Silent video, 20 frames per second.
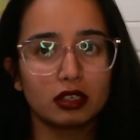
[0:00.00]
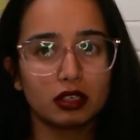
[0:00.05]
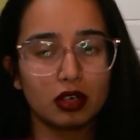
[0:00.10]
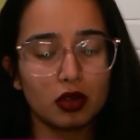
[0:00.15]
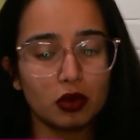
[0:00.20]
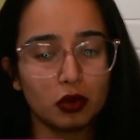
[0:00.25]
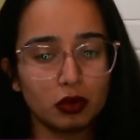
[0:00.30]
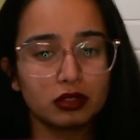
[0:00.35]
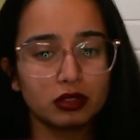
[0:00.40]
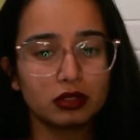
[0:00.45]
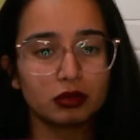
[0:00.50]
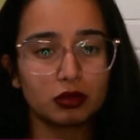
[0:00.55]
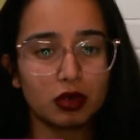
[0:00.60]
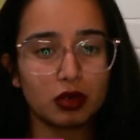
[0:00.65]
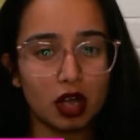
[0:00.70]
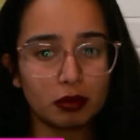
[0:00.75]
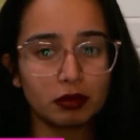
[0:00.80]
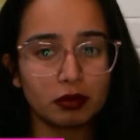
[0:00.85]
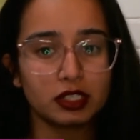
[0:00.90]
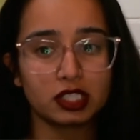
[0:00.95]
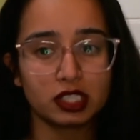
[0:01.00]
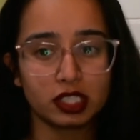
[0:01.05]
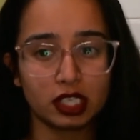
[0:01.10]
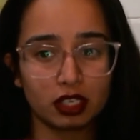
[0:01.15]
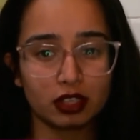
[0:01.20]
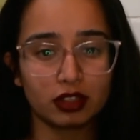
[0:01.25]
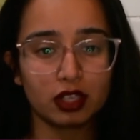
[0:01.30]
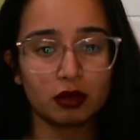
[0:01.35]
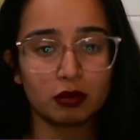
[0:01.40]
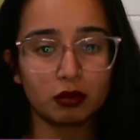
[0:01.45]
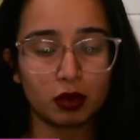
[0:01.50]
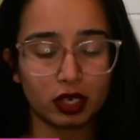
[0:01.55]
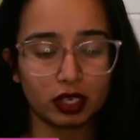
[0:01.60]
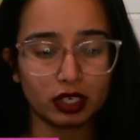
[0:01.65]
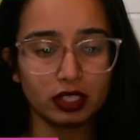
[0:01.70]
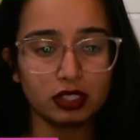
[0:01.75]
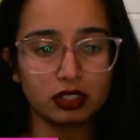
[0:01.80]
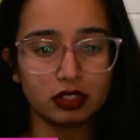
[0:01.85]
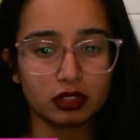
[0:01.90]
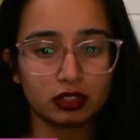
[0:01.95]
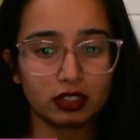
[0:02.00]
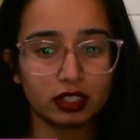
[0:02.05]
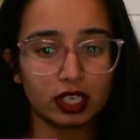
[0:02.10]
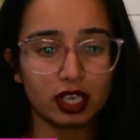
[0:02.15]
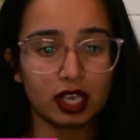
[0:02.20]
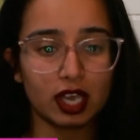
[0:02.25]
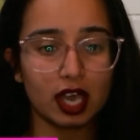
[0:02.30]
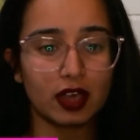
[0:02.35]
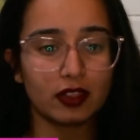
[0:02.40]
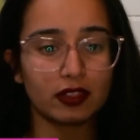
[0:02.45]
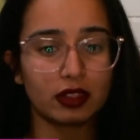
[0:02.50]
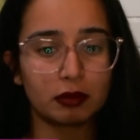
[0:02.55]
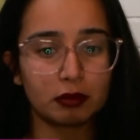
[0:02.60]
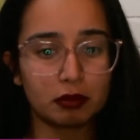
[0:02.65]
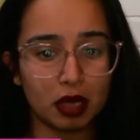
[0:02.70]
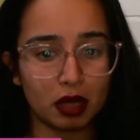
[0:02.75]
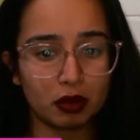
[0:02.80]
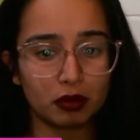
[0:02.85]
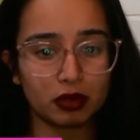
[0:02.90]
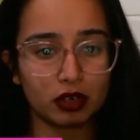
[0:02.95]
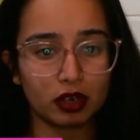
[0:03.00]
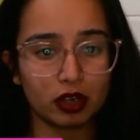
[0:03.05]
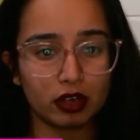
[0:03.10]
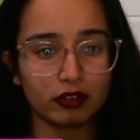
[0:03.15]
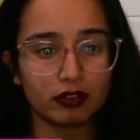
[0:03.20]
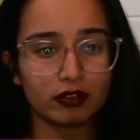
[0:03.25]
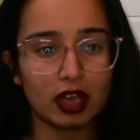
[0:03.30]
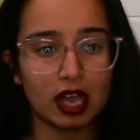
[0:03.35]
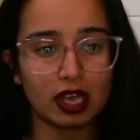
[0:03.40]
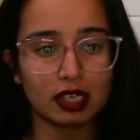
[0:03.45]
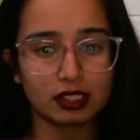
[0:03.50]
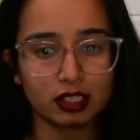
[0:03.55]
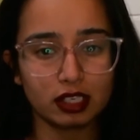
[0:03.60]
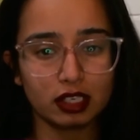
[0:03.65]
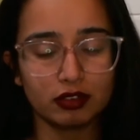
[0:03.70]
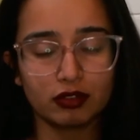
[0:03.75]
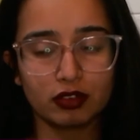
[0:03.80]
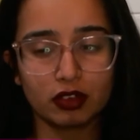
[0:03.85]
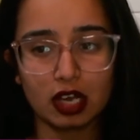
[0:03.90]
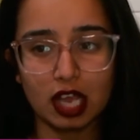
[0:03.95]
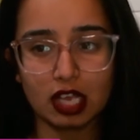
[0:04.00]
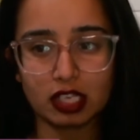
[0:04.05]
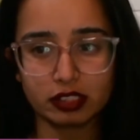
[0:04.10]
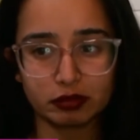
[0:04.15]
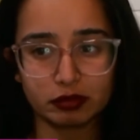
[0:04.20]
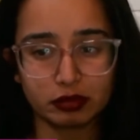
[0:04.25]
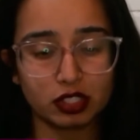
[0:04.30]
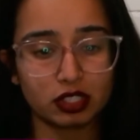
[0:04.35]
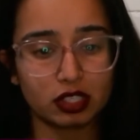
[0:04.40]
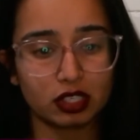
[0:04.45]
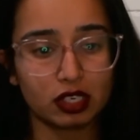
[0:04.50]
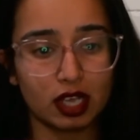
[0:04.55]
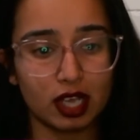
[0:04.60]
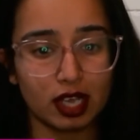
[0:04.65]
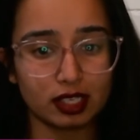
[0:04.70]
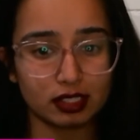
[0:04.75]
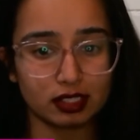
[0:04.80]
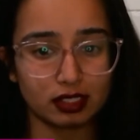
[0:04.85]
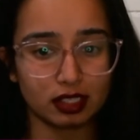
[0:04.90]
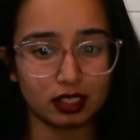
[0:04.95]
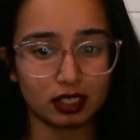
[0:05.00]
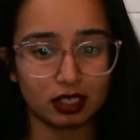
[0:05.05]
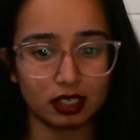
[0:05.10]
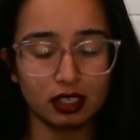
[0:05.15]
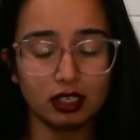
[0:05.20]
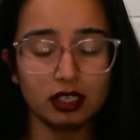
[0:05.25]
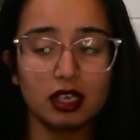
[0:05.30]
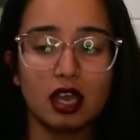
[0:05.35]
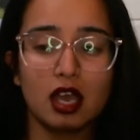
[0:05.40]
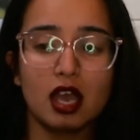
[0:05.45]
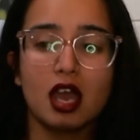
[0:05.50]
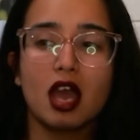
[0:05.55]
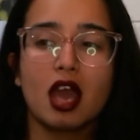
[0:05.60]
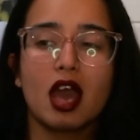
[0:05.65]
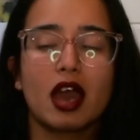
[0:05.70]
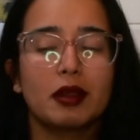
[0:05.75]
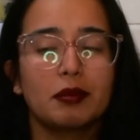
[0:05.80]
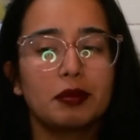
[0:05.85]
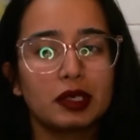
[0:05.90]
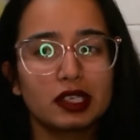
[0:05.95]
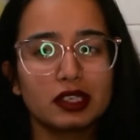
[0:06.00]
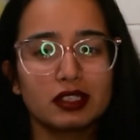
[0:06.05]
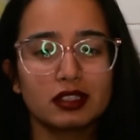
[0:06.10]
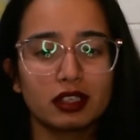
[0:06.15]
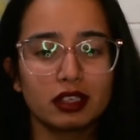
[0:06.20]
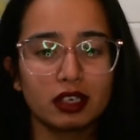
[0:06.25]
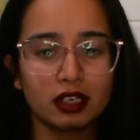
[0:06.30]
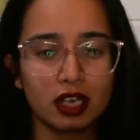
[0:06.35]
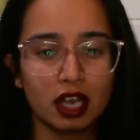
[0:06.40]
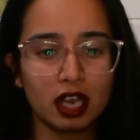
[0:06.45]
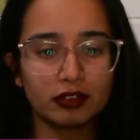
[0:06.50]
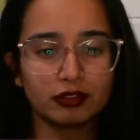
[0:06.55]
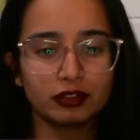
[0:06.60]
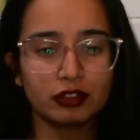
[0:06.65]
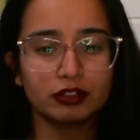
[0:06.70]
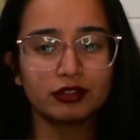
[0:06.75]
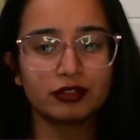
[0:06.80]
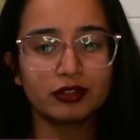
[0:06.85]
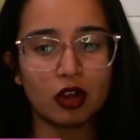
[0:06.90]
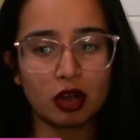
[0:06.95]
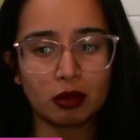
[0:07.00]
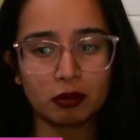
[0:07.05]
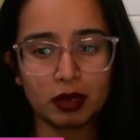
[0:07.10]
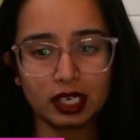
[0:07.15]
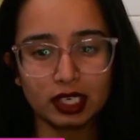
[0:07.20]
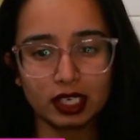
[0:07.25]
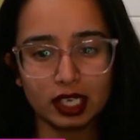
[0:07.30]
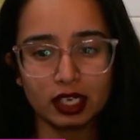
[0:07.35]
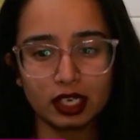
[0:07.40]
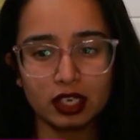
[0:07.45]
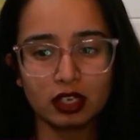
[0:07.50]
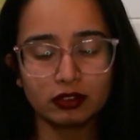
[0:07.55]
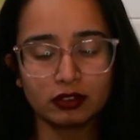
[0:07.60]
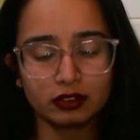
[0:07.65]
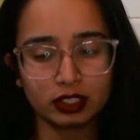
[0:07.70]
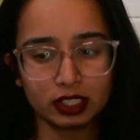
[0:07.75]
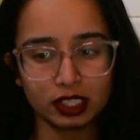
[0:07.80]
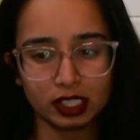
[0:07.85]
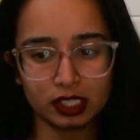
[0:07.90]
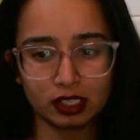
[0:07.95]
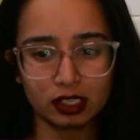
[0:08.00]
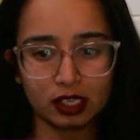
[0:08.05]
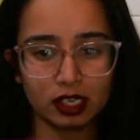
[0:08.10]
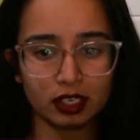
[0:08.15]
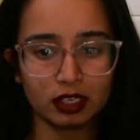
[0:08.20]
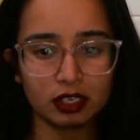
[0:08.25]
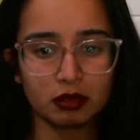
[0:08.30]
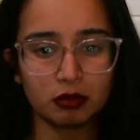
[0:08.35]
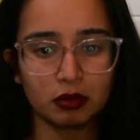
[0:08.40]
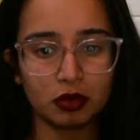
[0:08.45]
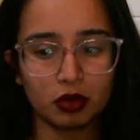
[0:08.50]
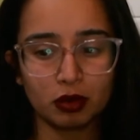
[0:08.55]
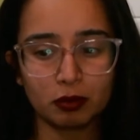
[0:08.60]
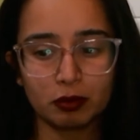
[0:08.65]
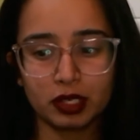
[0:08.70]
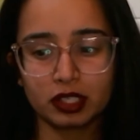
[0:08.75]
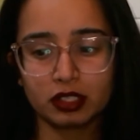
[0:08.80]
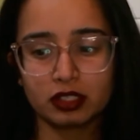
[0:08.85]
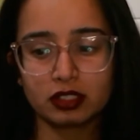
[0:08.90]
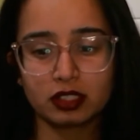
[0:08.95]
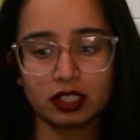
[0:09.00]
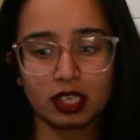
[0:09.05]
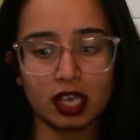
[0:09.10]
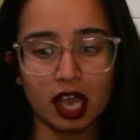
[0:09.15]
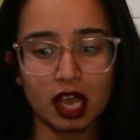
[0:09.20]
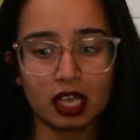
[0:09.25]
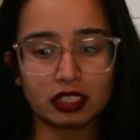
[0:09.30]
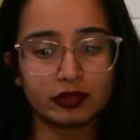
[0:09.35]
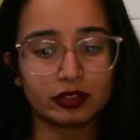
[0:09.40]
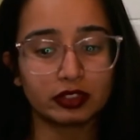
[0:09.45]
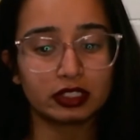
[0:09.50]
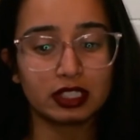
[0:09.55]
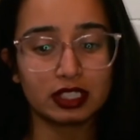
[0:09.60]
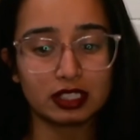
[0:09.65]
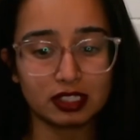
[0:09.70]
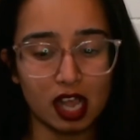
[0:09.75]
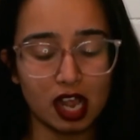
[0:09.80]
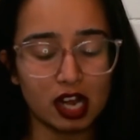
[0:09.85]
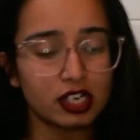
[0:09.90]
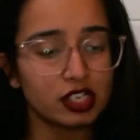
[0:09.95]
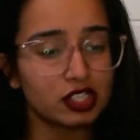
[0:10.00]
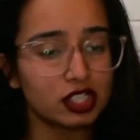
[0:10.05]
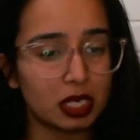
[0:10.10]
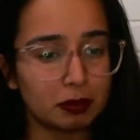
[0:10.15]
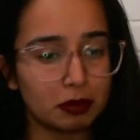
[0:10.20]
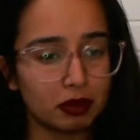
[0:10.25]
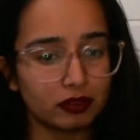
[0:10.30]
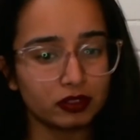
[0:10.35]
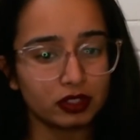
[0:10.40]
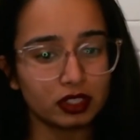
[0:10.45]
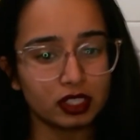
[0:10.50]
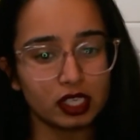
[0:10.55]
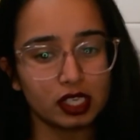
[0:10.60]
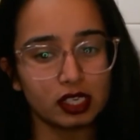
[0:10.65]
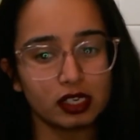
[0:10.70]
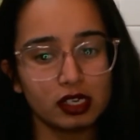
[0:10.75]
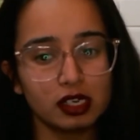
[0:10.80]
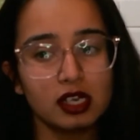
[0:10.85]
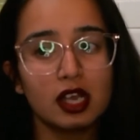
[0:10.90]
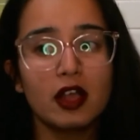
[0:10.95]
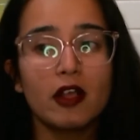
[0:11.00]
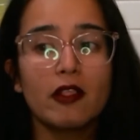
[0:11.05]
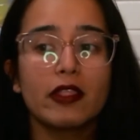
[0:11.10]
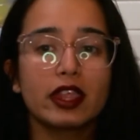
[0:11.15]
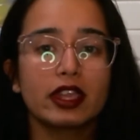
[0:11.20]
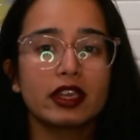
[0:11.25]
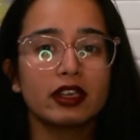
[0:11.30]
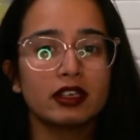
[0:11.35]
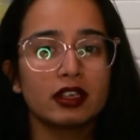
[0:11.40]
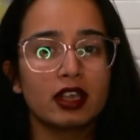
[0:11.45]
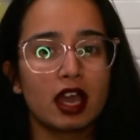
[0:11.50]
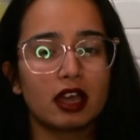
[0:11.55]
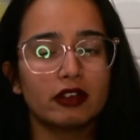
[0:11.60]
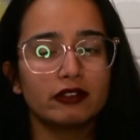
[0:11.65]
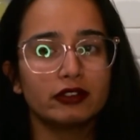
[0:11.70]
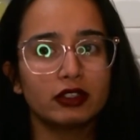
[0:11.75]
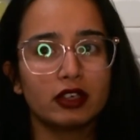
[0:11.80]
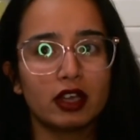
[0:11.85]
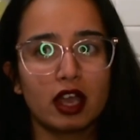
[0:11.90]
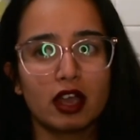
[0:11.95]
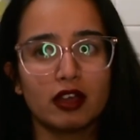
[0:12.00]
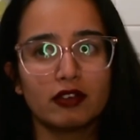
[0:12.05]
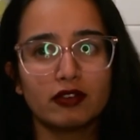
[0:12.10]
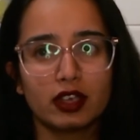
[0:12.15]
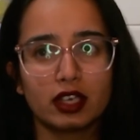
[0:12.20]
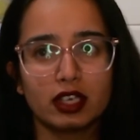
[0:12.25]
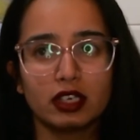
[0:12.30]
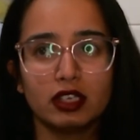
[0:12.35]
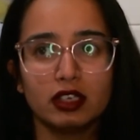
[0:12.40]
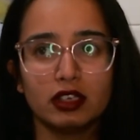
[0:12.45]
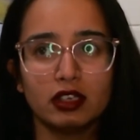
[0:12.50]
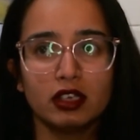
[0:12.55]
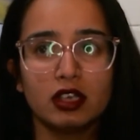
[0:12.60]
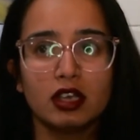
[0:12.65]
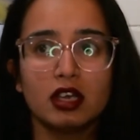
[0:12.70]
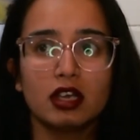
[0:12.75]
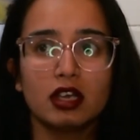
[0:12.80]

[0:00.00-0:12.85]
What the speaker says: owned how much data they wanted. So they had the power of asking for as much data as they need. And because they didn't have to format any of the data anymore because they asked for the exact shape of the data, they didn't have to have any